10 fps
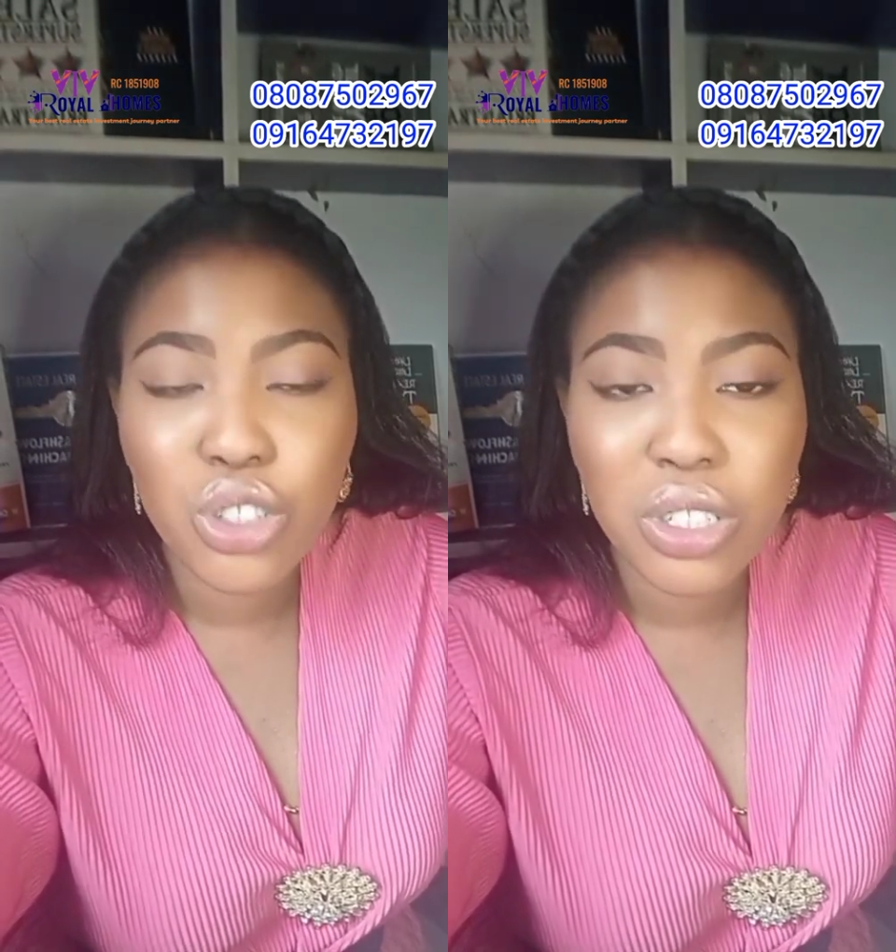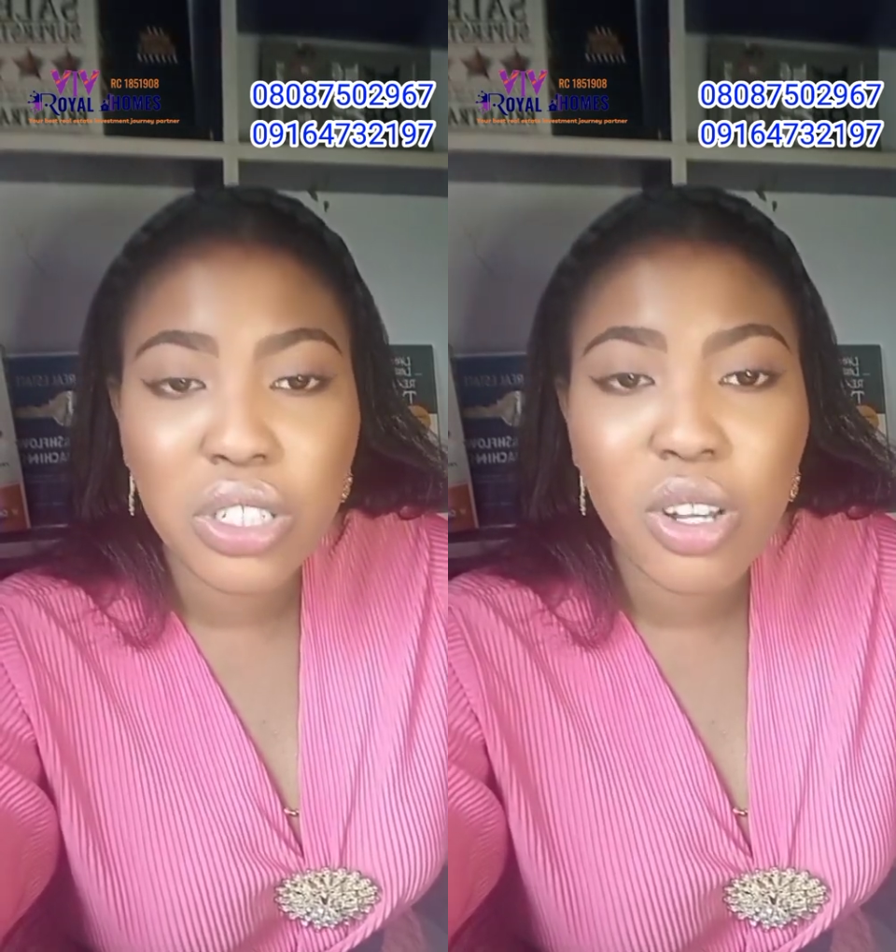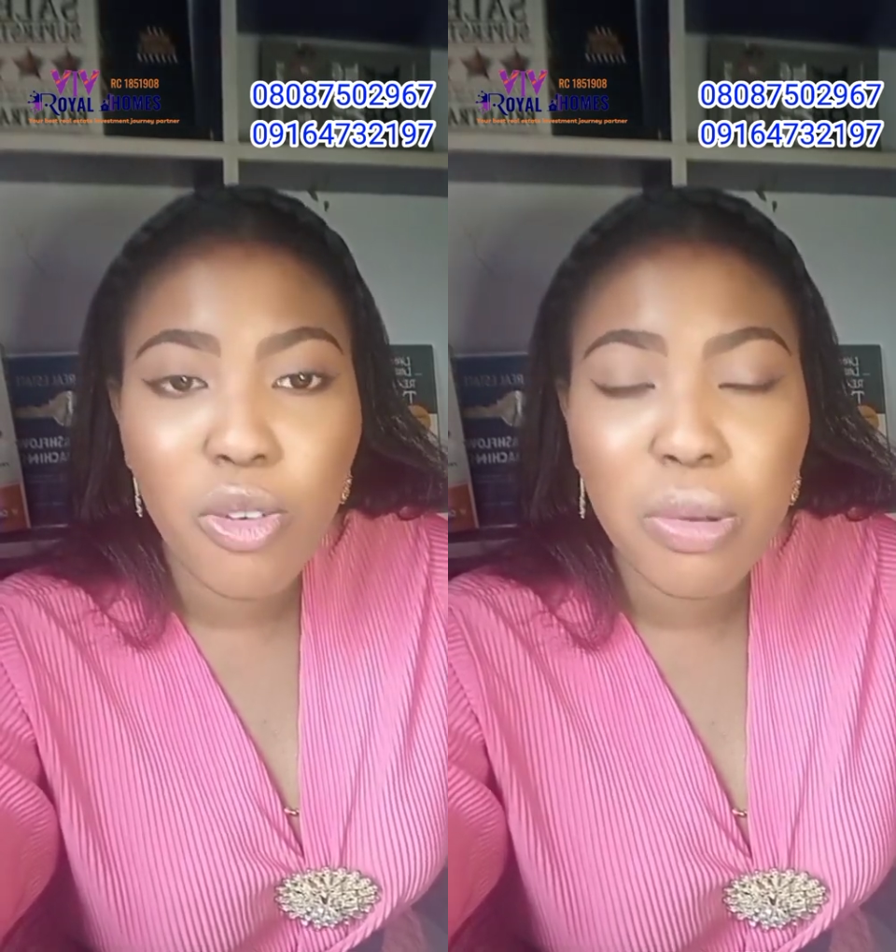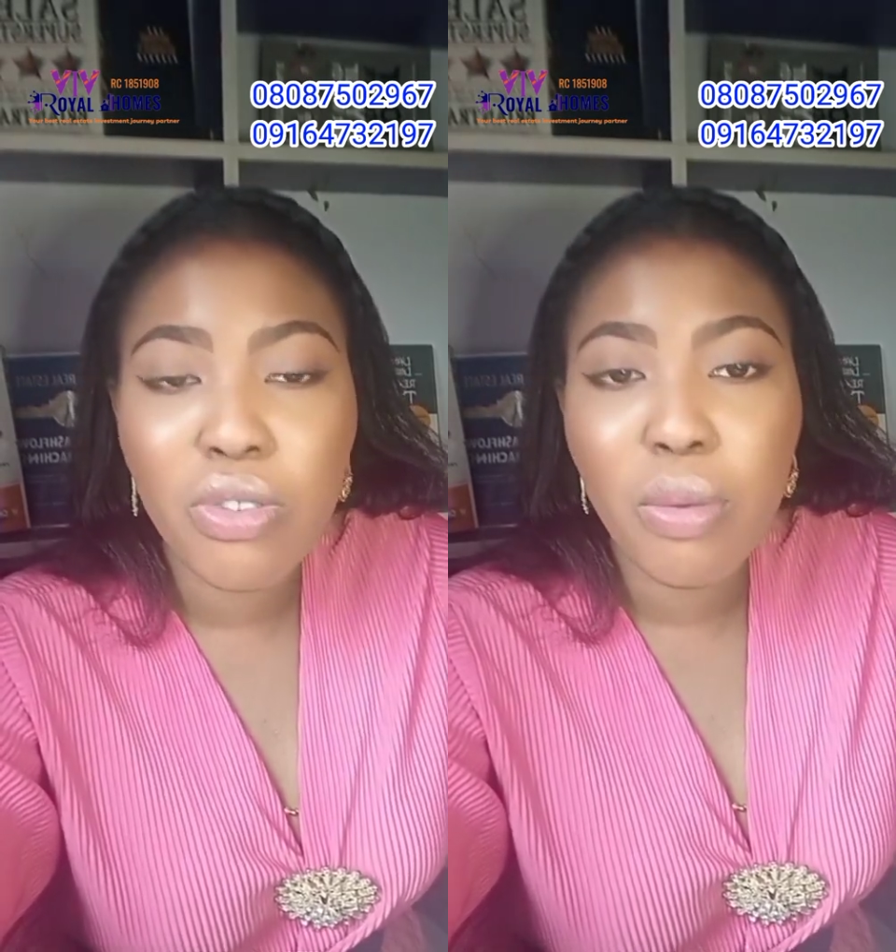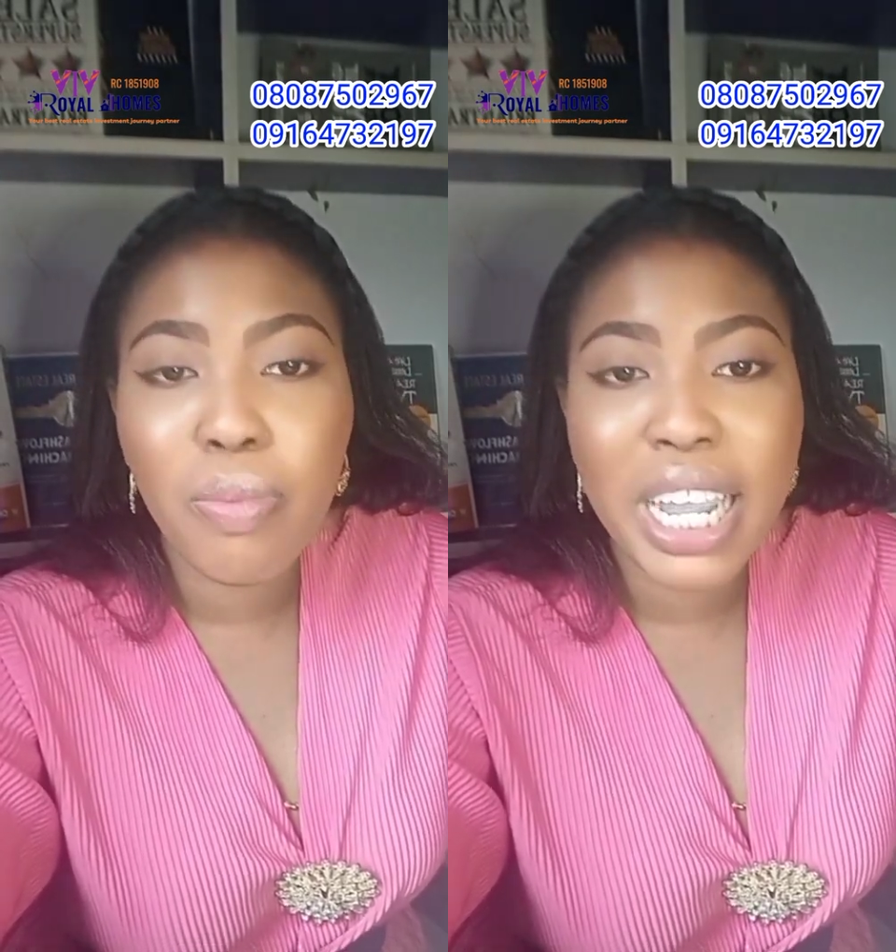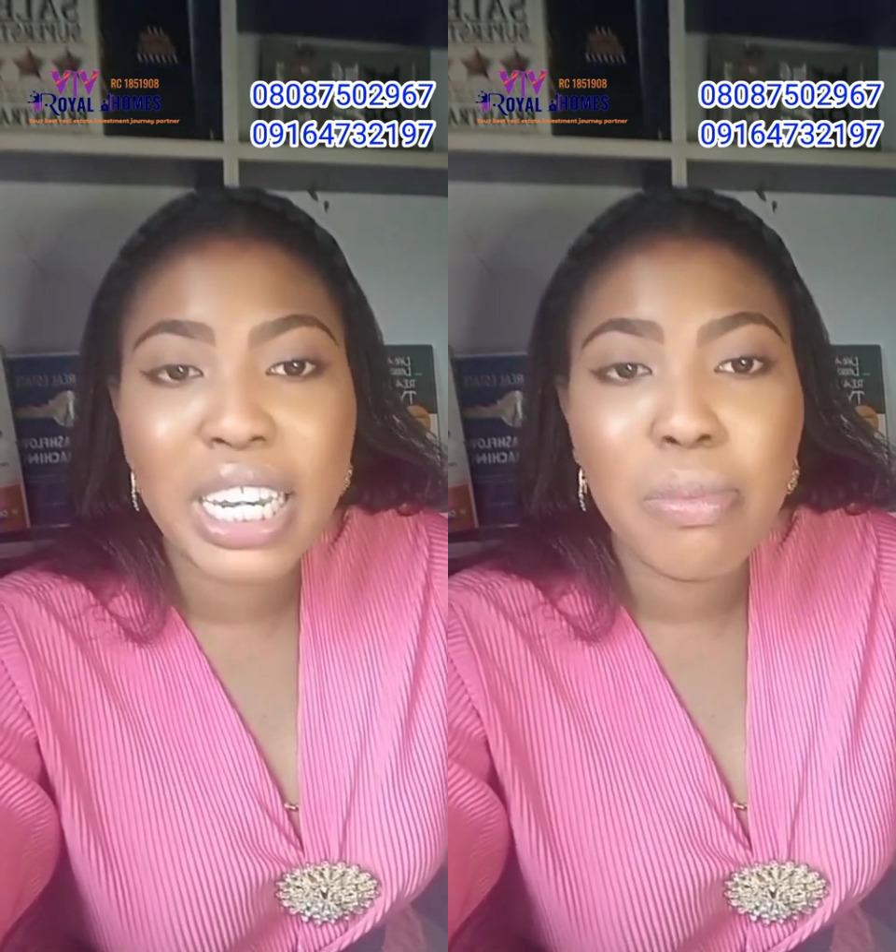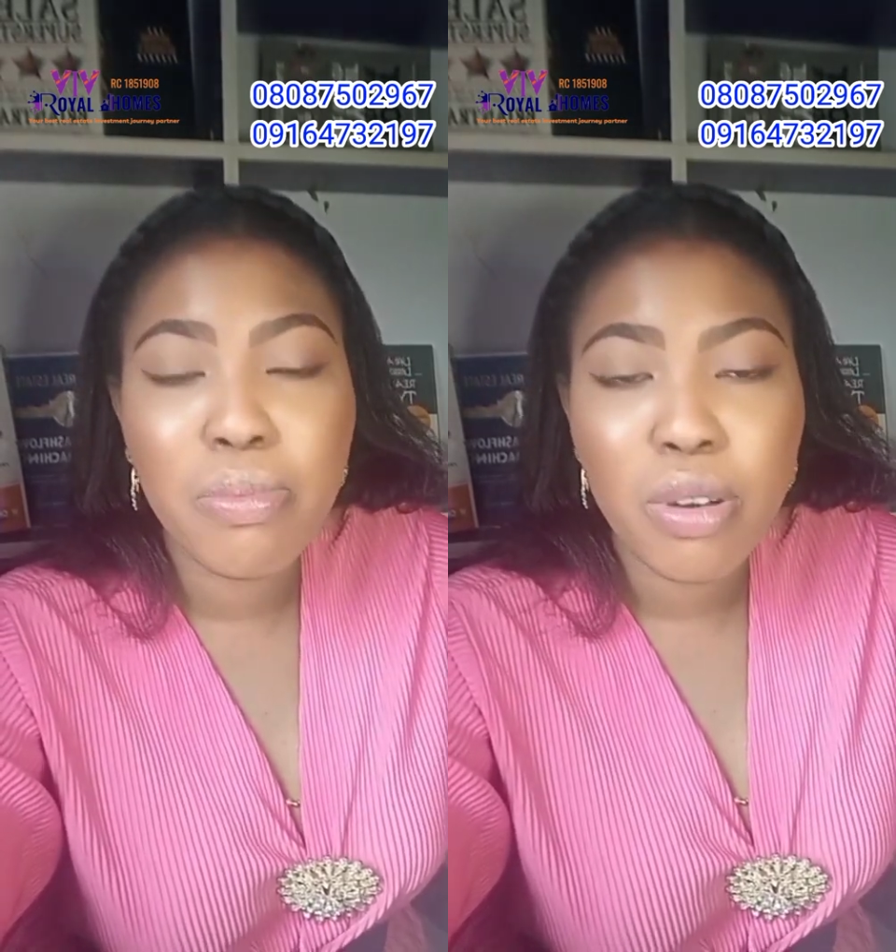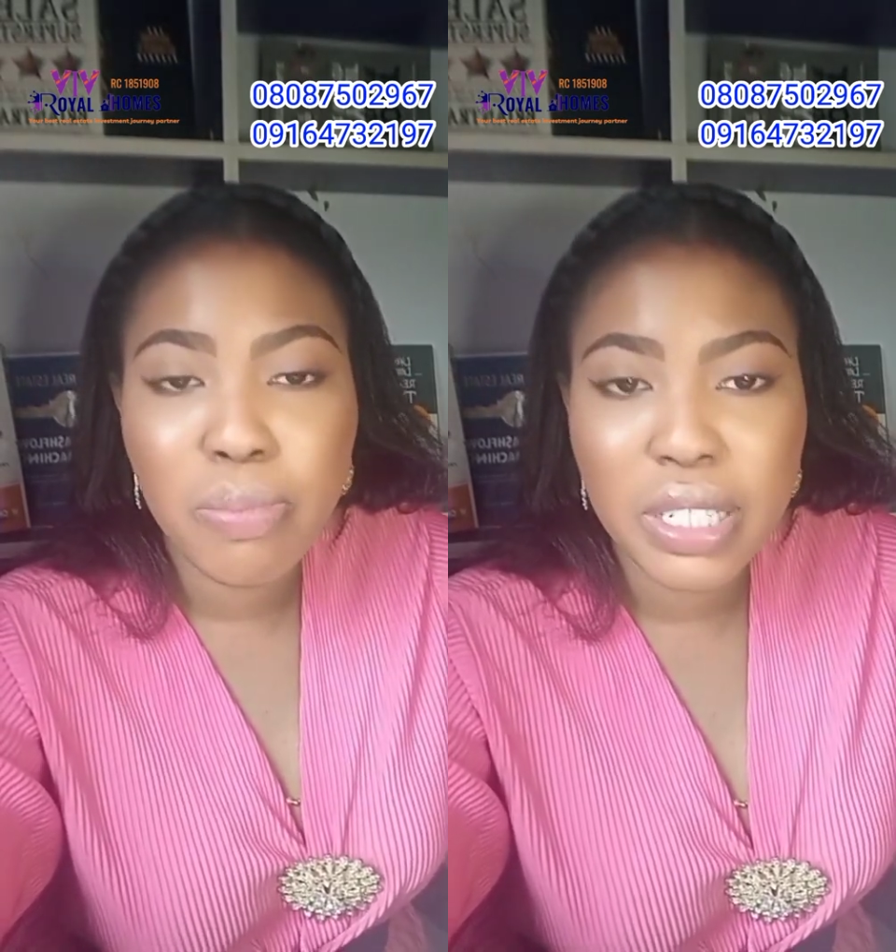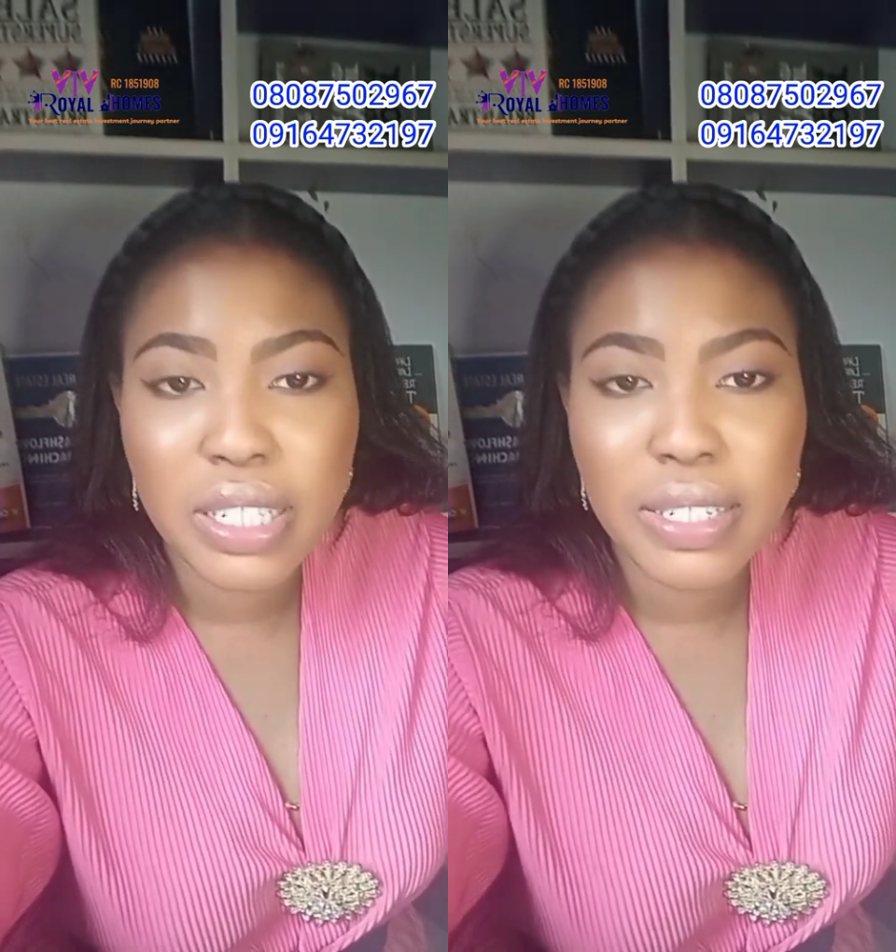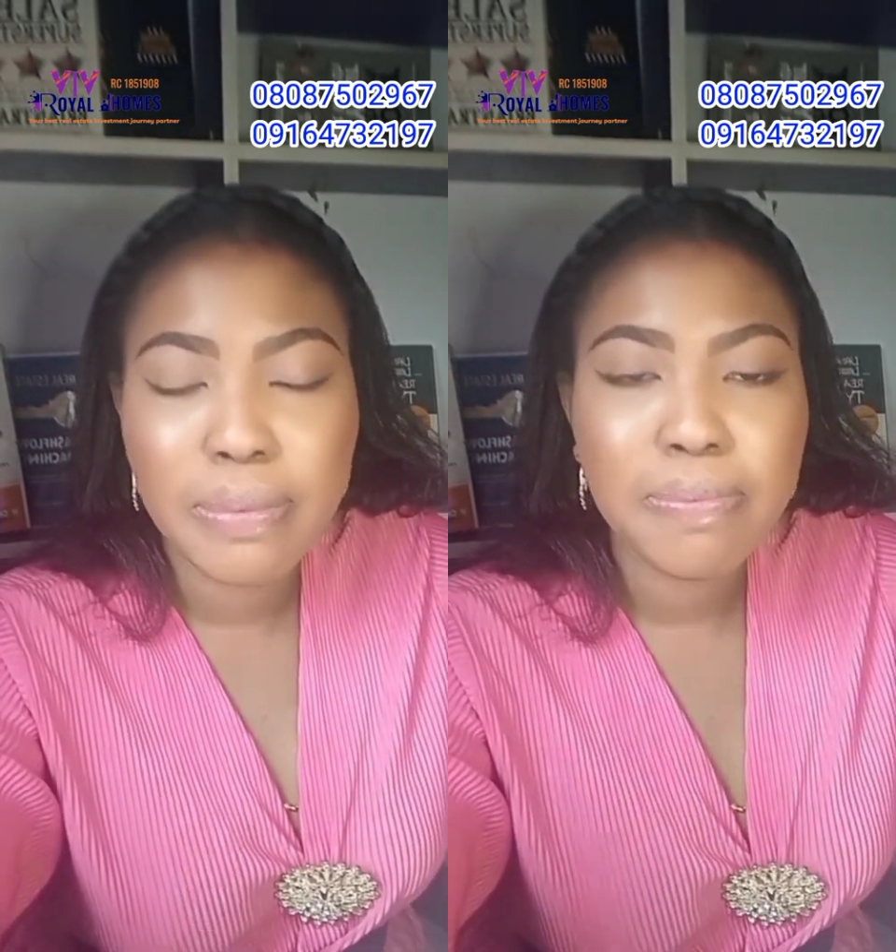yourself before buying a property.